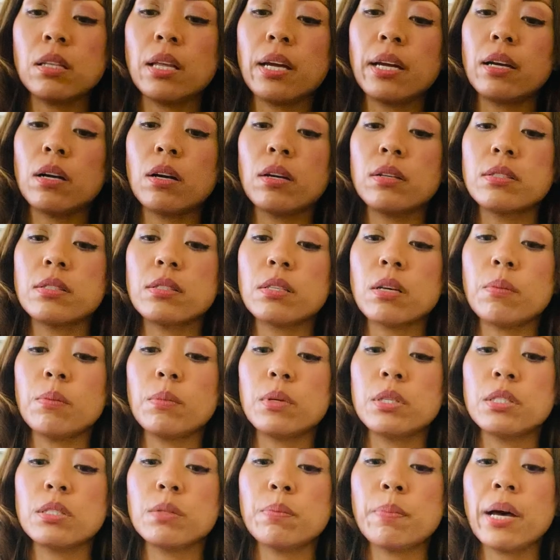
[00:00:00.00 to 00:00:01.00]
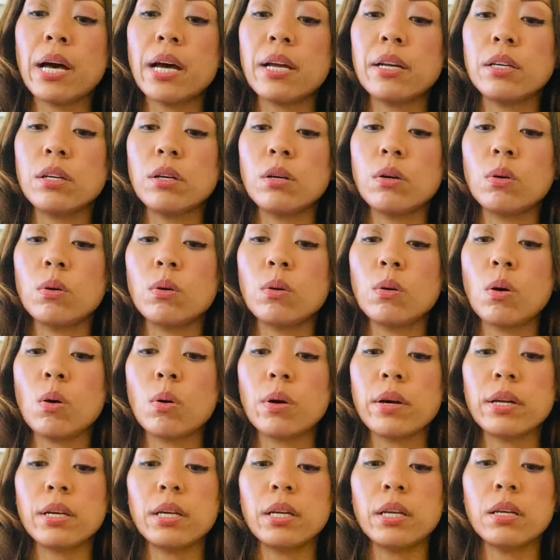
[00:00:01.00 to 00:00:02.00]
like on someone's patio
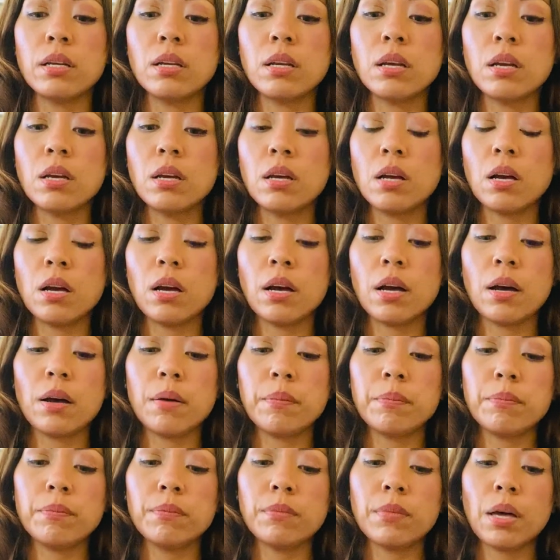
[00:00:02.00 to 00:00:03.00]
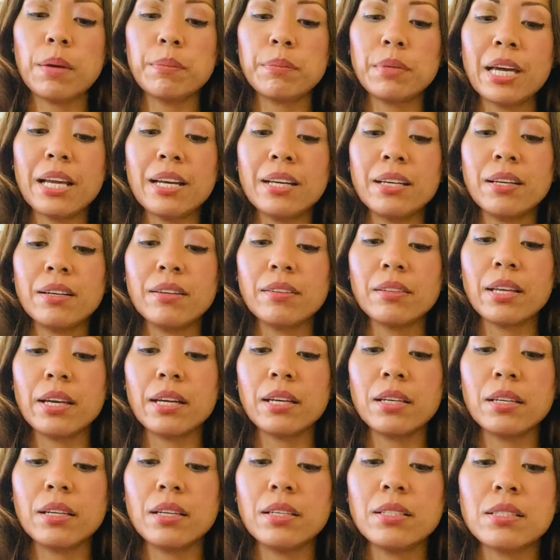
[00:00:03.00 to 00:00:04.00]
or in, I'm getting here
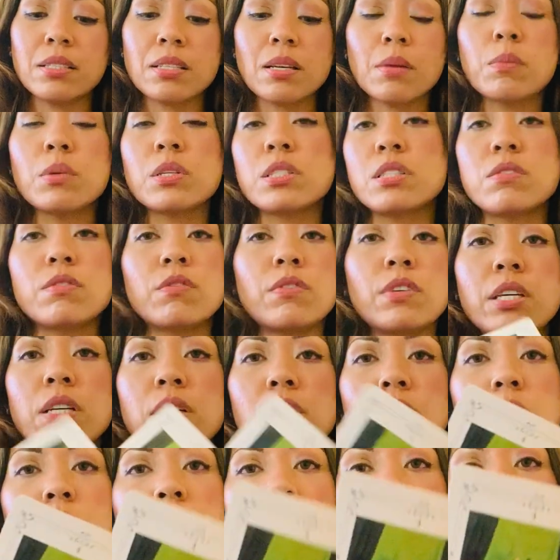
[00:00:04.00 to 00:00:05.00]
like in someone's vehicle,